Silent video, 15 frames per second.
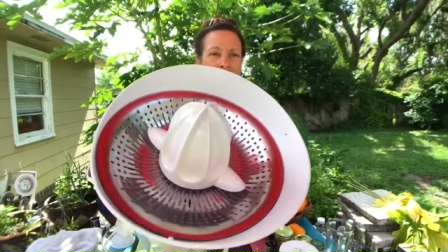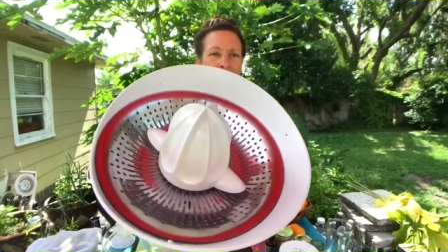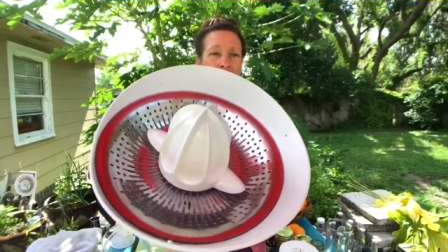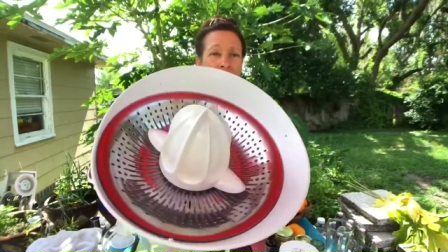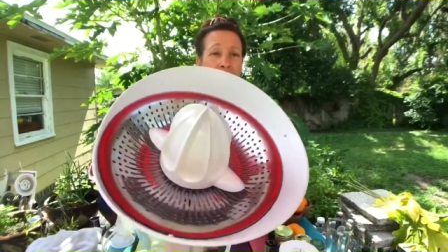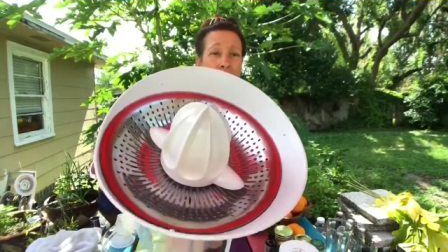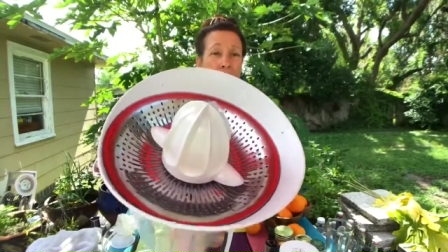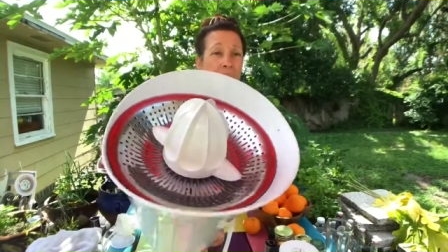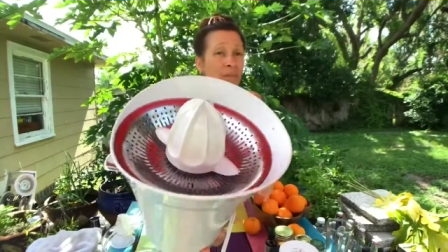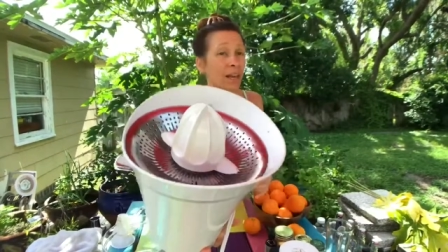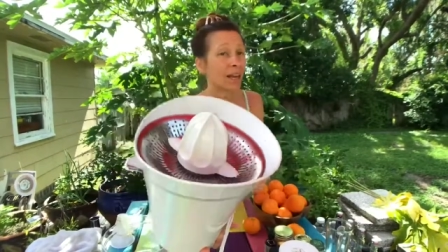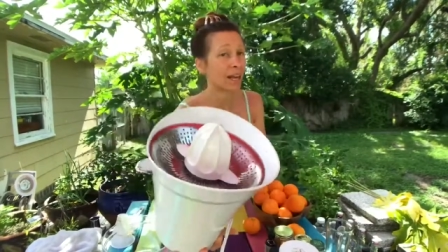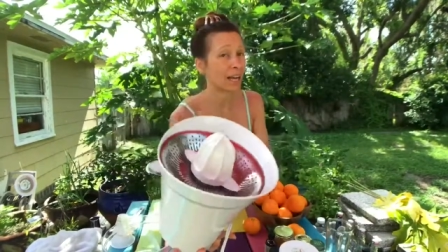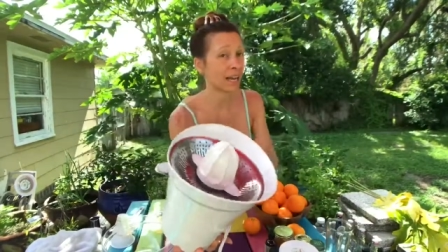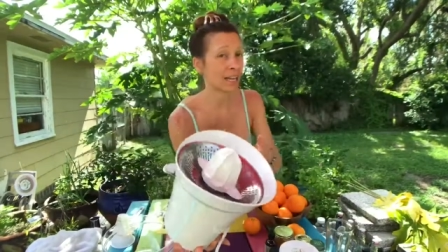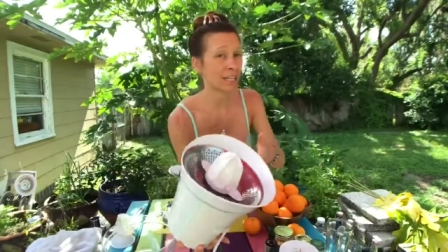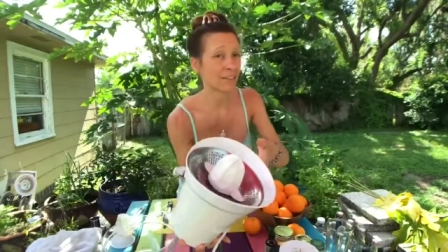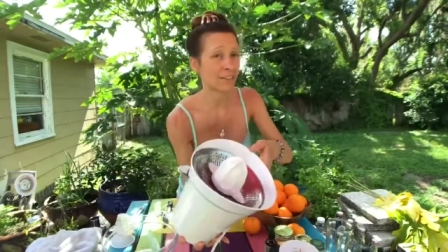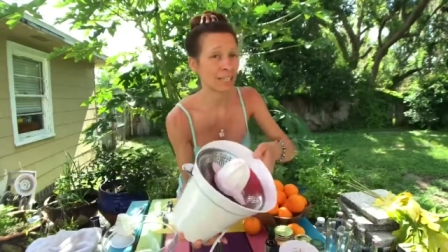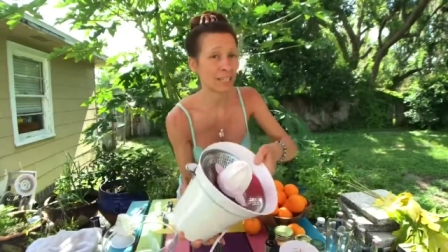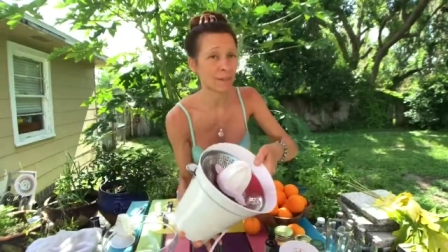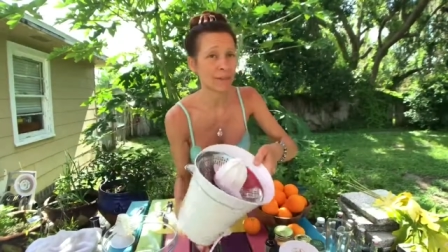Um, I highly
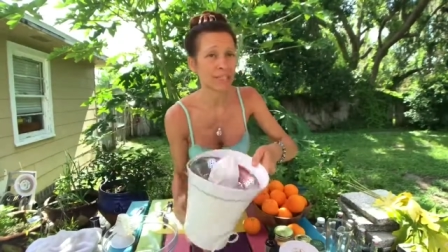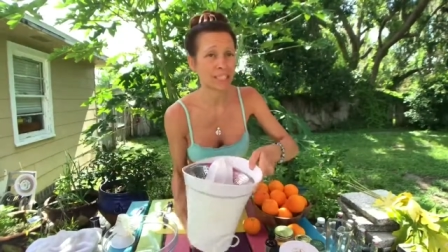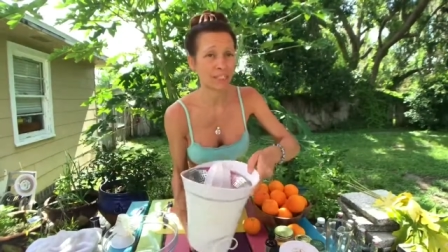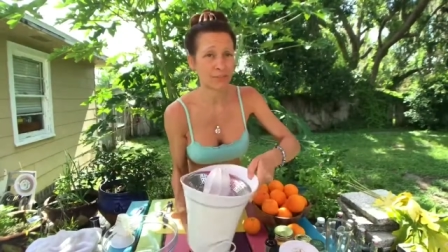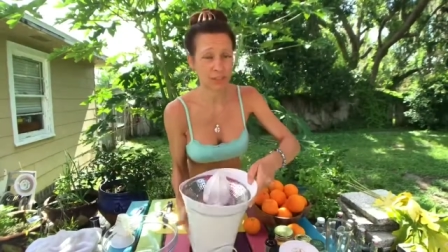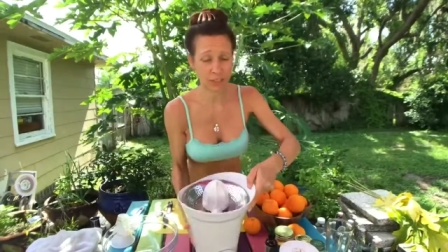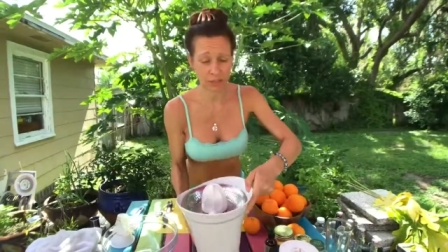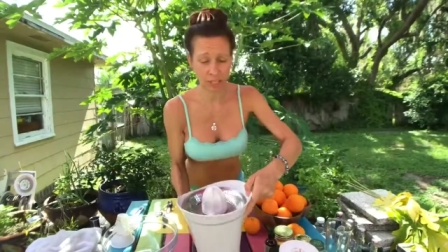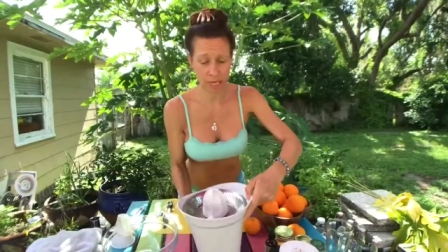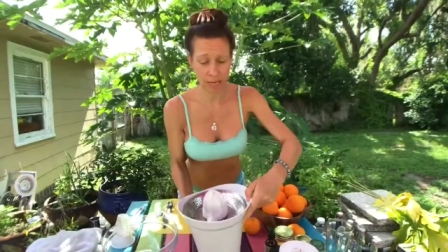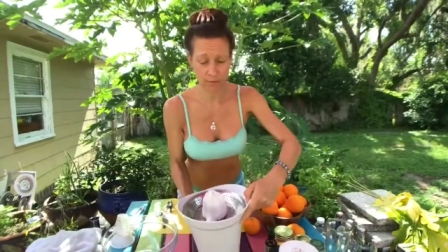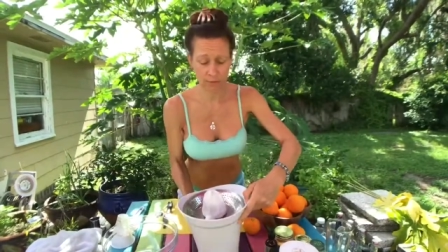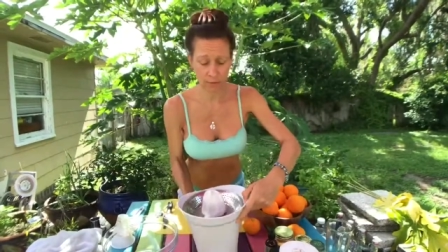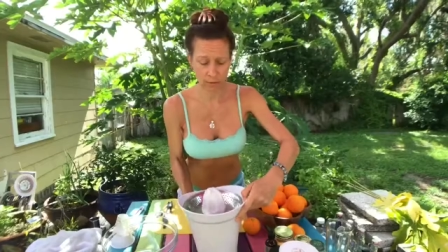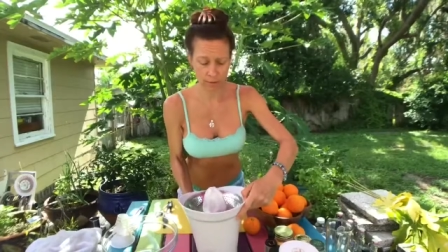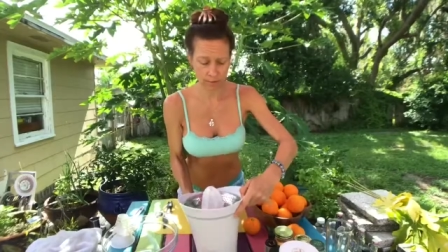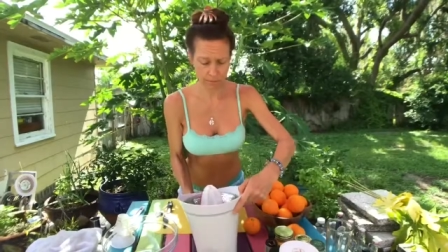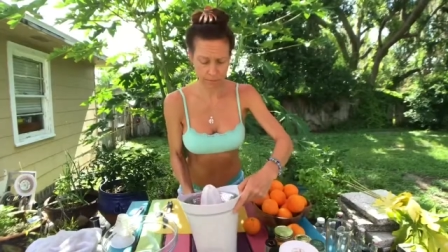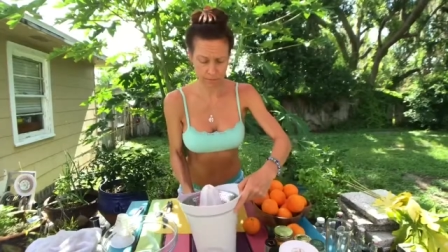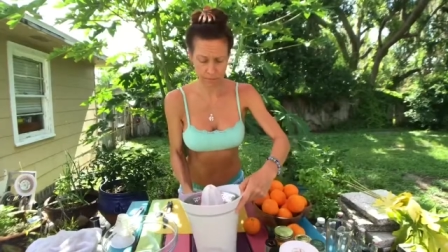recommend it if you don't have one.